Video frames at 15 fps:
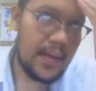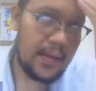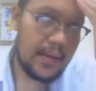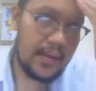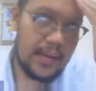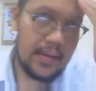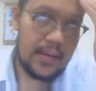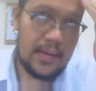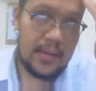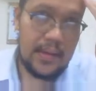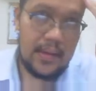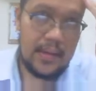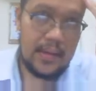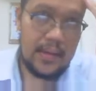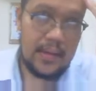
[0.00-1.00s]

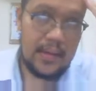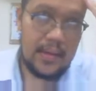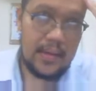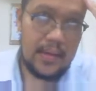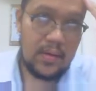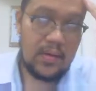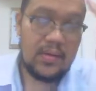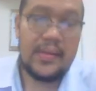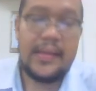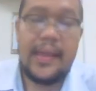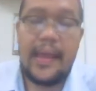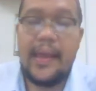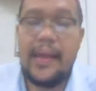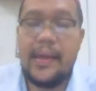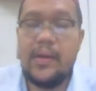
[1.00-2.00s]
the
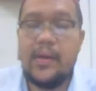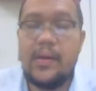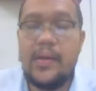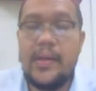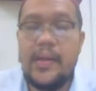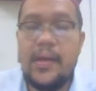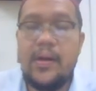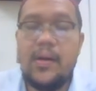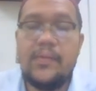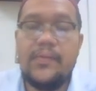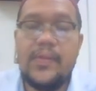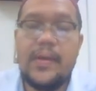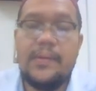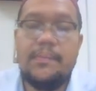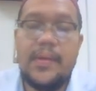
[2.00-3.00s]
content, yeah, of
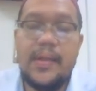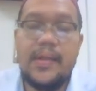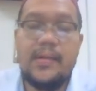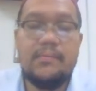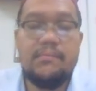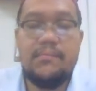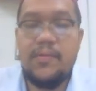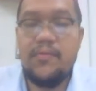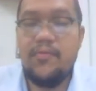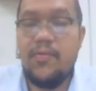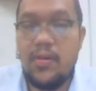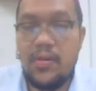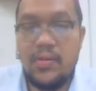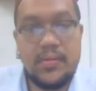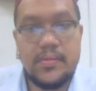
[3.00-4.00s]
the minute
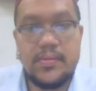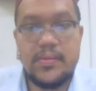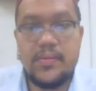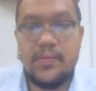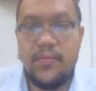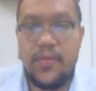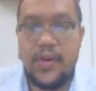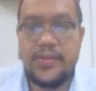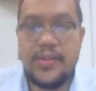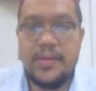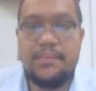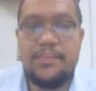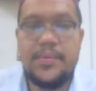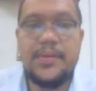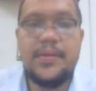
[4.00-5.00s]
before, for
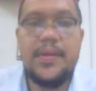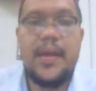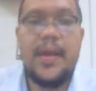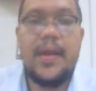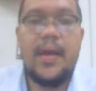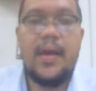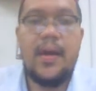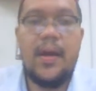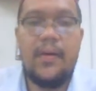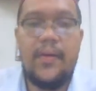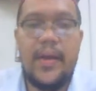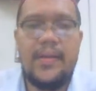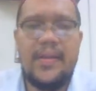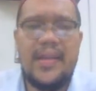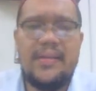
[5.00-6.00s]
example. All
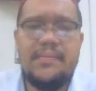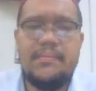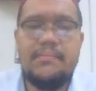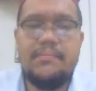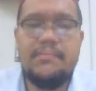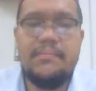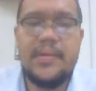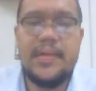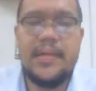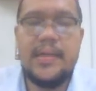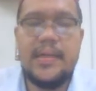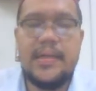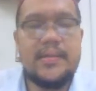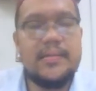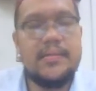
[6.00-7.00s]
right,
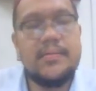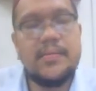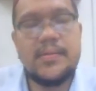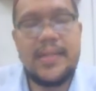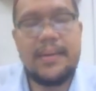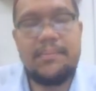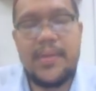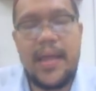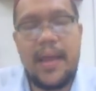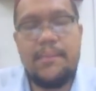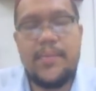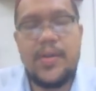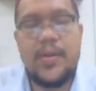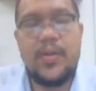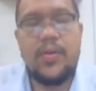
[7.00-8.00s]

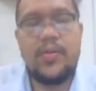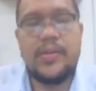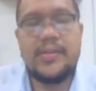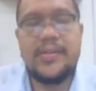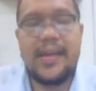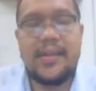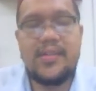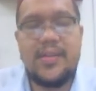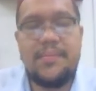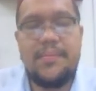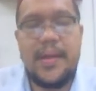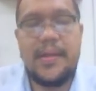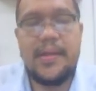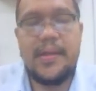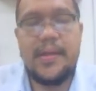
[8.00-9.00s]
sometimes, you know, the secretary
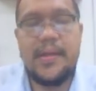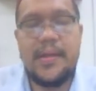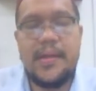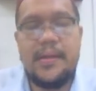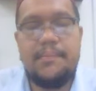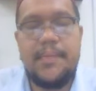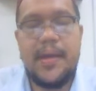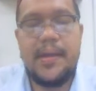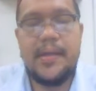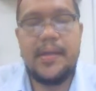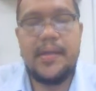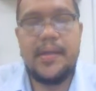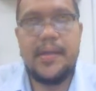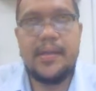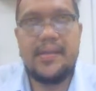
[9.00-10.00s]
made
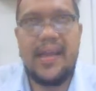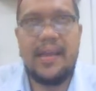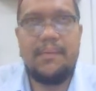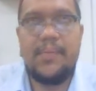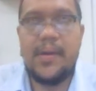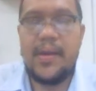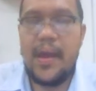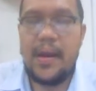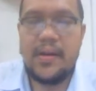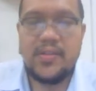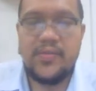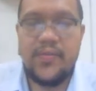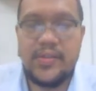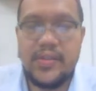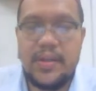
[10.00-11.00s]
a typing
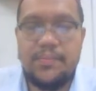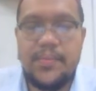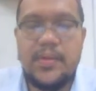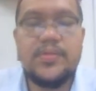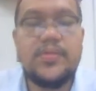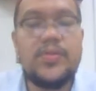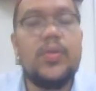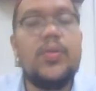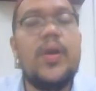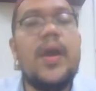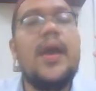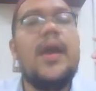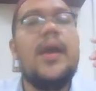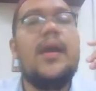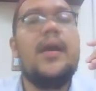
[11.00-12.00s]
errors, for example, so
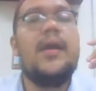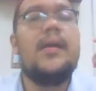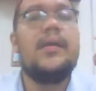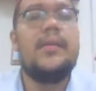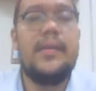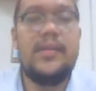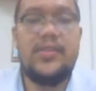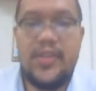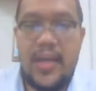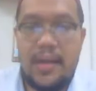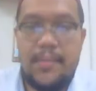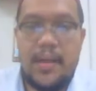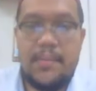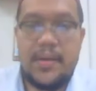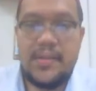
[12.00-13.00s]
the
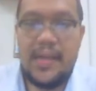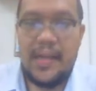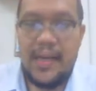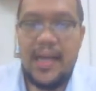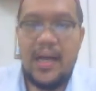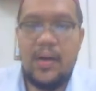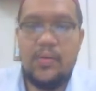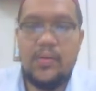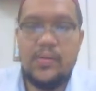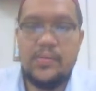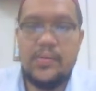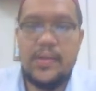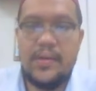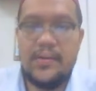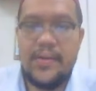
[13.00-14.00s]
chairman must allow
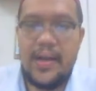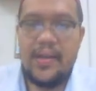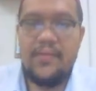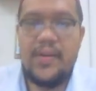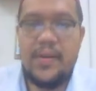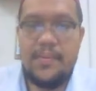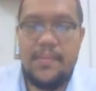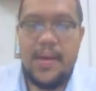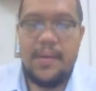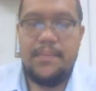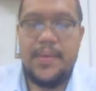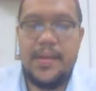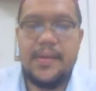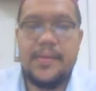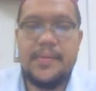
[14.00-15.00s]
the relevant
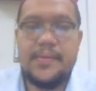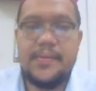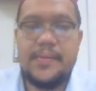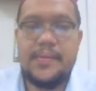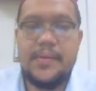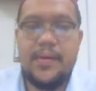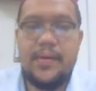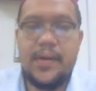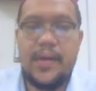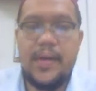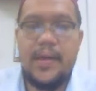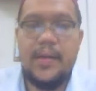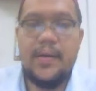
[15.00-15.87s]
amendment. Okay,